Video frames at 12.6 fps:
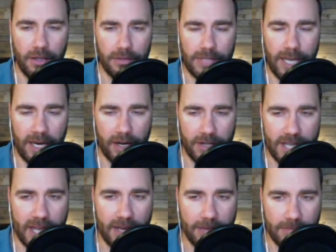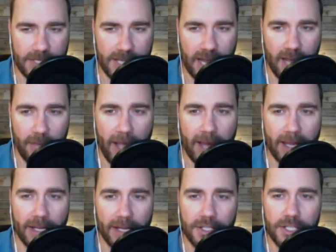AR10 style
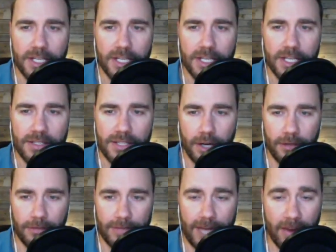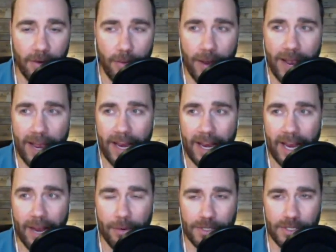package. So either
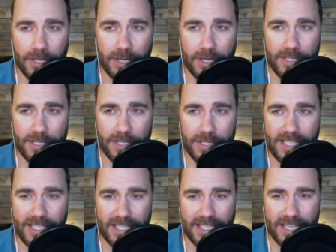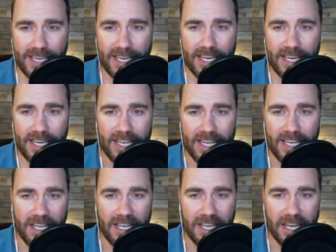way, it was nice to see.
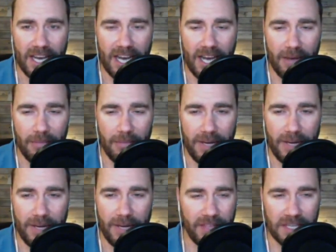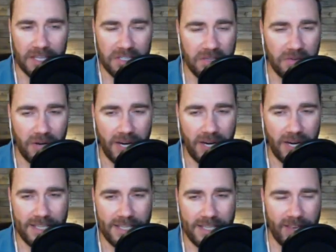Nothing too
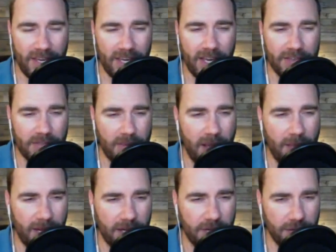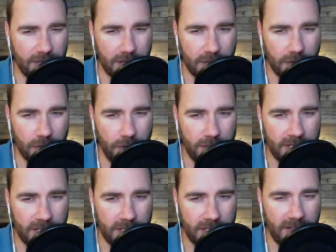crazy. I mean, they did have some ambidextrous
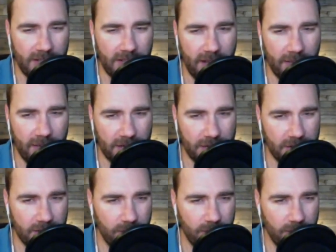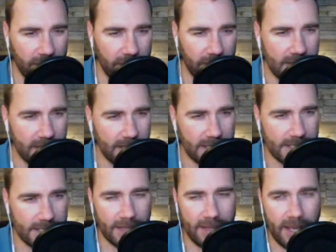controls. I think they had ambidextrous bolt release and things like
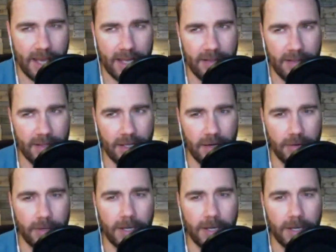that in the lower,